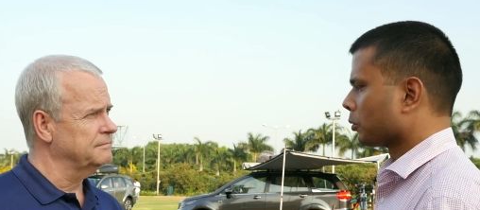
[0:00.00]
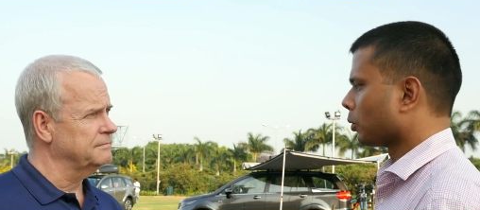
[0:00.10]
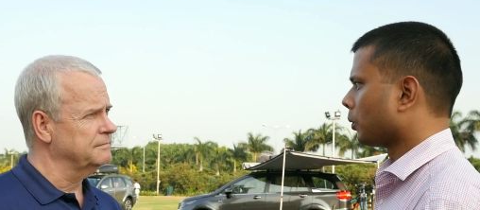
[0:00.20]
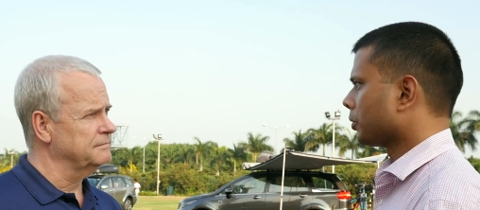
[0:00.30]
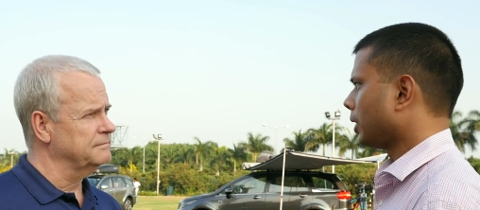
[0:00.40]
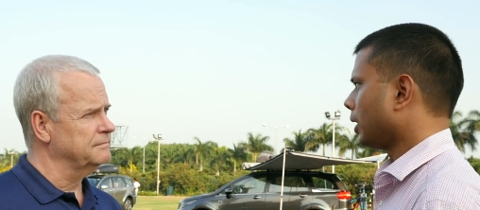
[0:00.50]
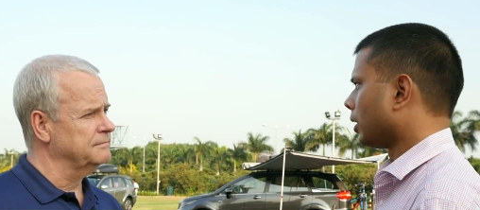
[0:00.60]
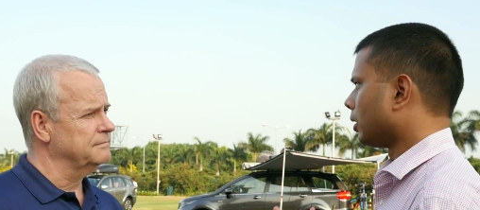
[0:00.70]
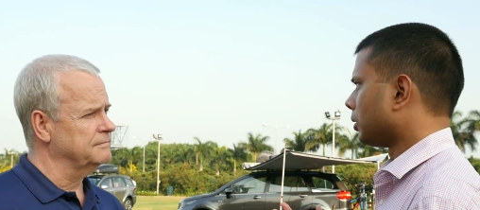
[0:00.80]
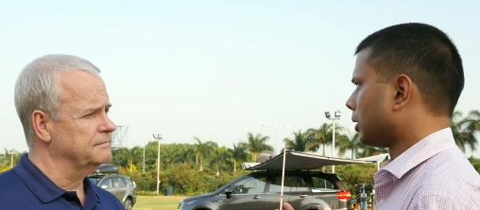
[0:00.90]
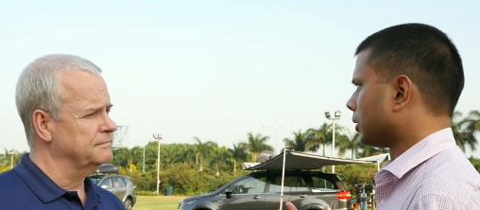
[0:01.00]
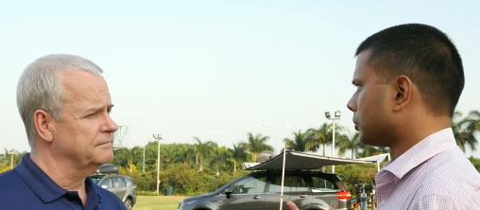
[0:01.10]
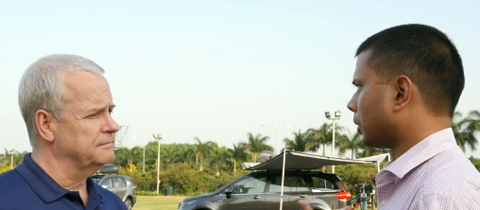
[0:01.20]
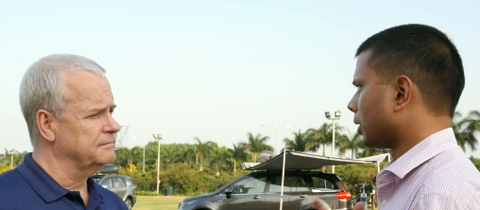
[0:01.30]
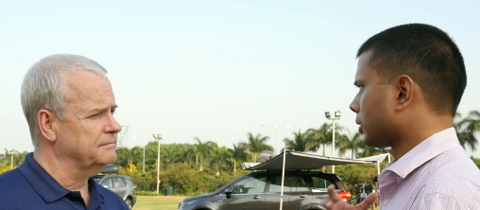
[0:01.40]
Speaker 1: So say
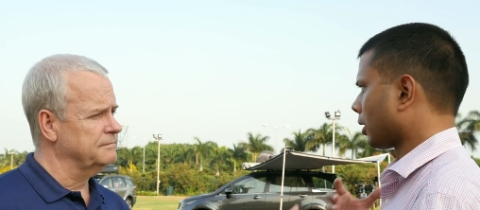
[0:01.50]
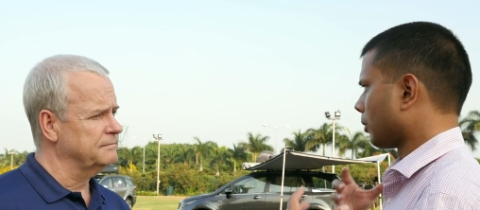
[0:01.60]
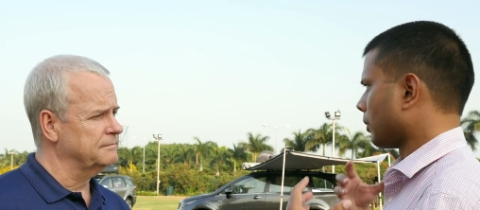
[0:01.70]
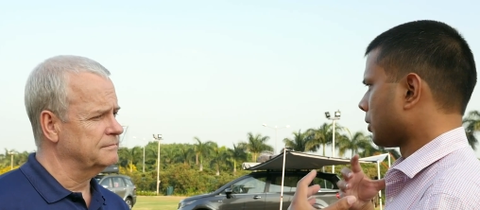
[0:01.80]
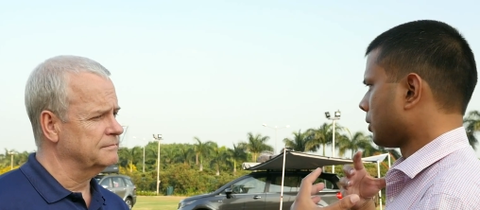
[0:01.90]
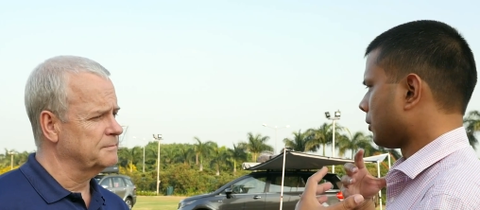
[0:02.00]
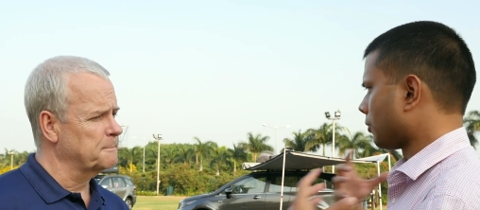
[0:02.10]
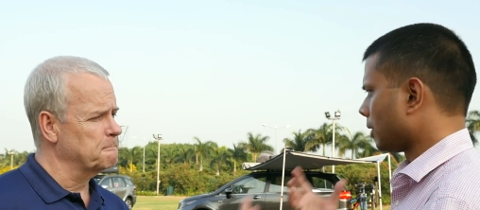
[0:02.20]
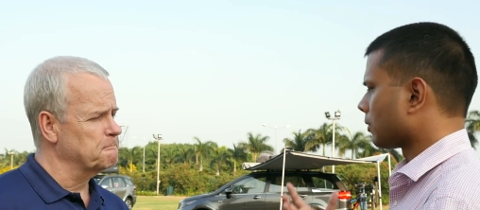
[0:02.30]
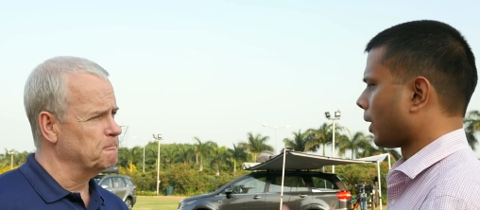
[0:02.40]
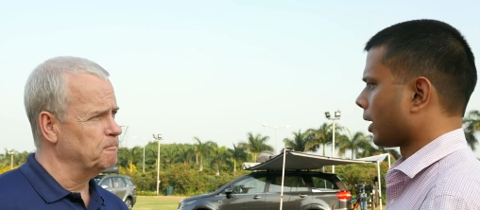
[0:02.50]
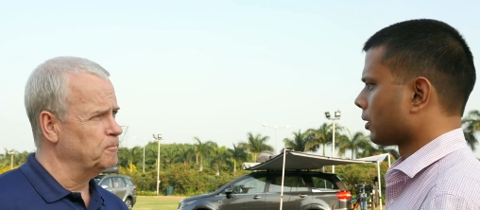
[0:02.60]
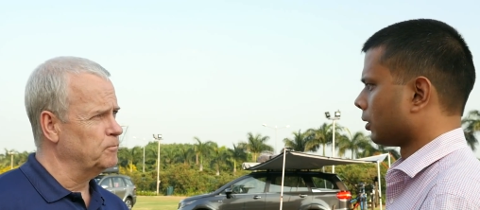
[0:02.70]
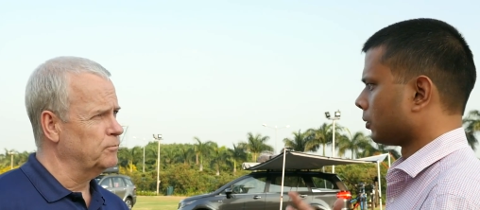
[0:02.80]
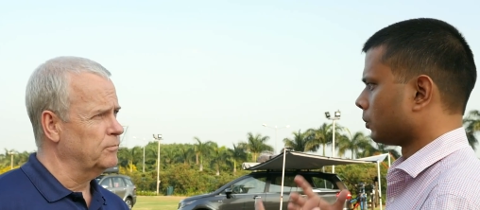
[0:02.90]
a kind of a trend like
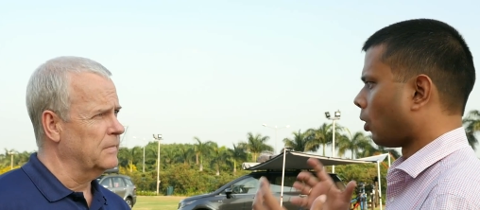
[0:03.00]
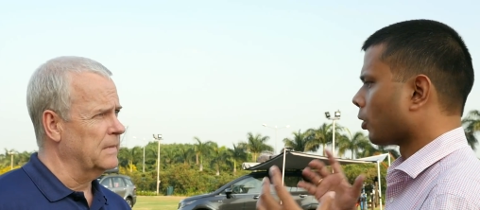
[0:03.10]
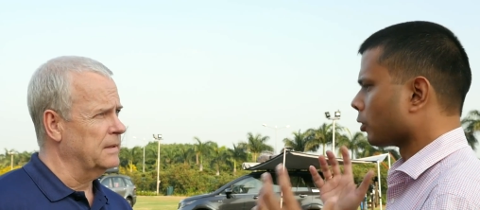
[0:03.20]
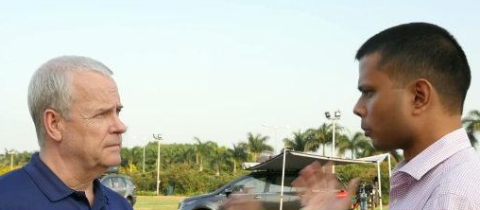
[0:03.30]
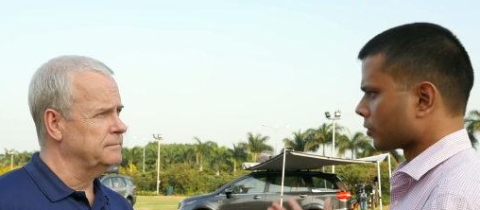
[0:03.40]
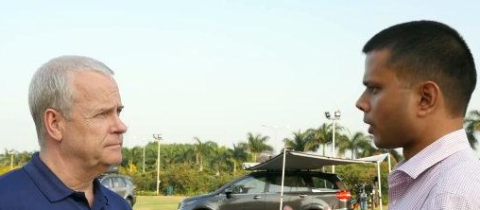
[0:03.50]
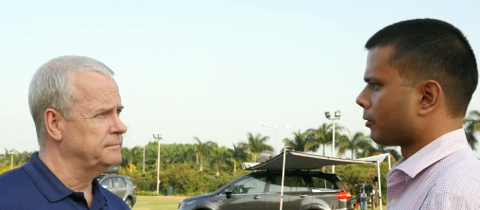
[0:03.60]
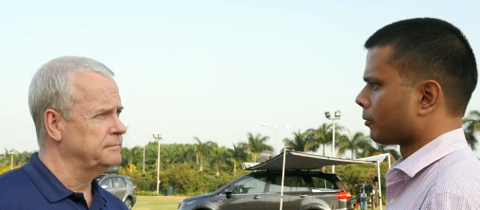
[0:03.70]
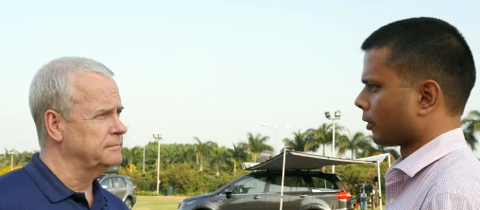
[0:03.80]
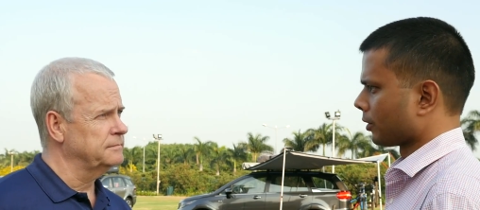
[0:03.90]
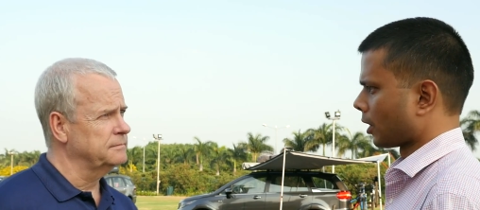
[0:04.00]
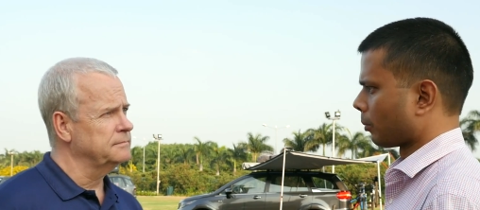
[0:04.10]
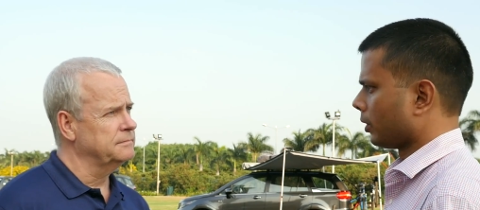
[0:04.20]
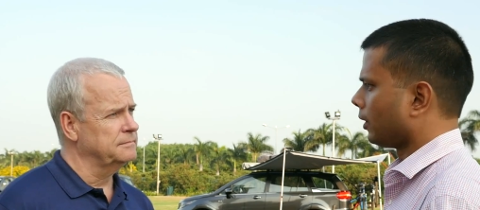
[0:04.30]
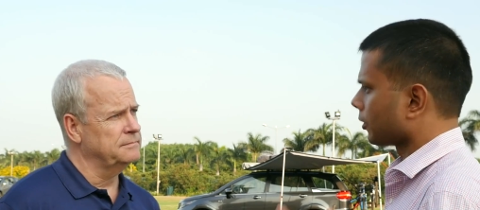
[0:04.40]
autonomous driving, for
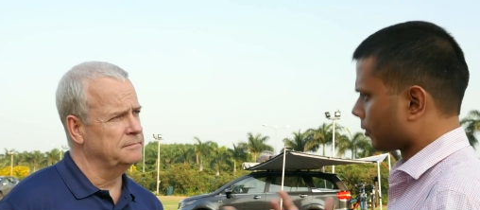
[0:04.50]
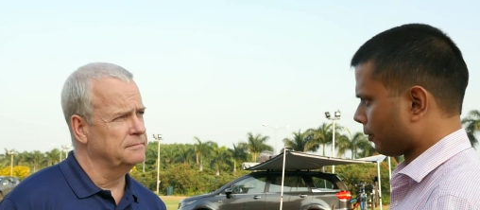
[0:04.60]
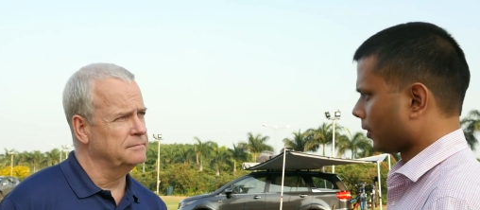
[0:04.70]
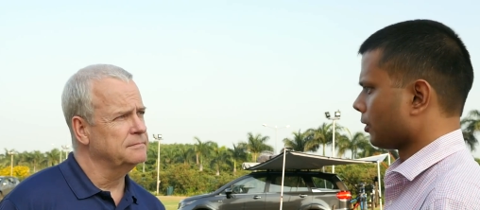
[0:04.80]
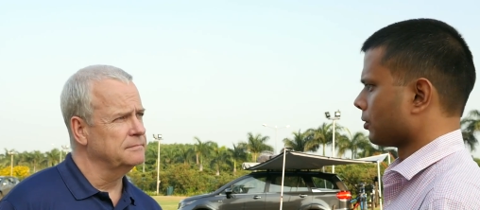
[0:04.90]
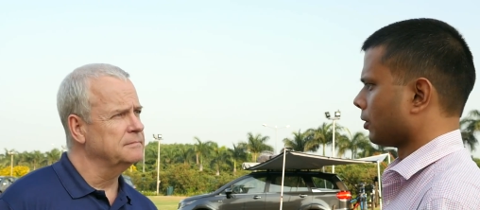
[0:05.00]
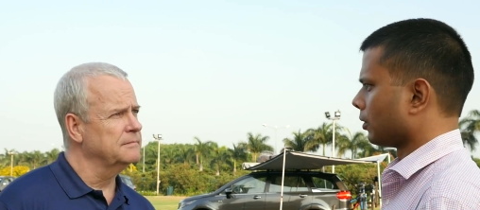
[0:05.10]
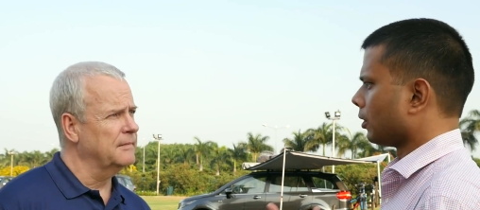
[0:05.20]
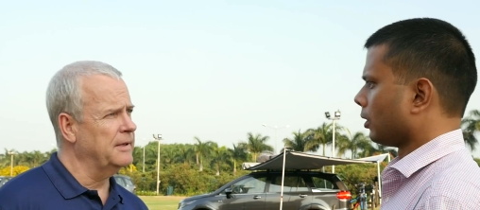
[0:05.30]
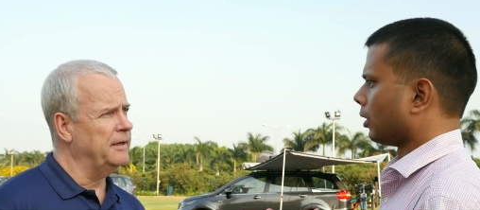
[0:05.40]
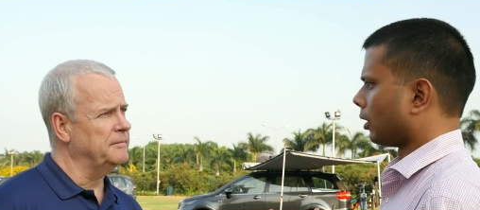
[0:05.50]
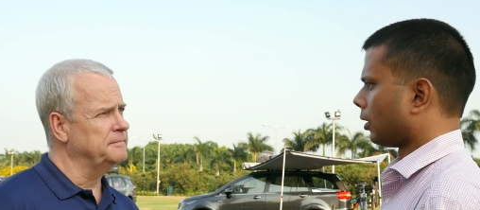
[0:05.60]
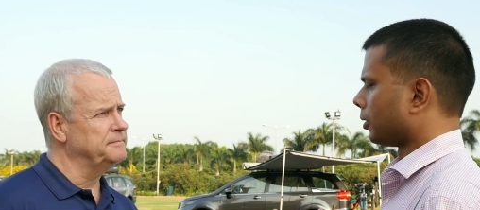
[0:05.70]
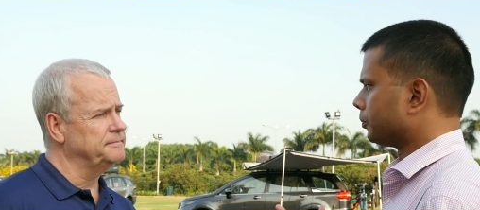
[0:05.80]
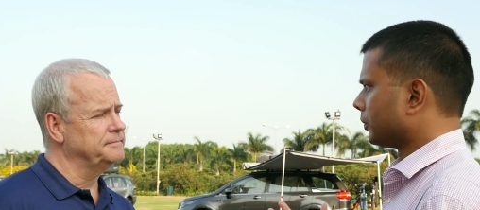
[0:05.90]
example, mm. electrification, mm. yeah.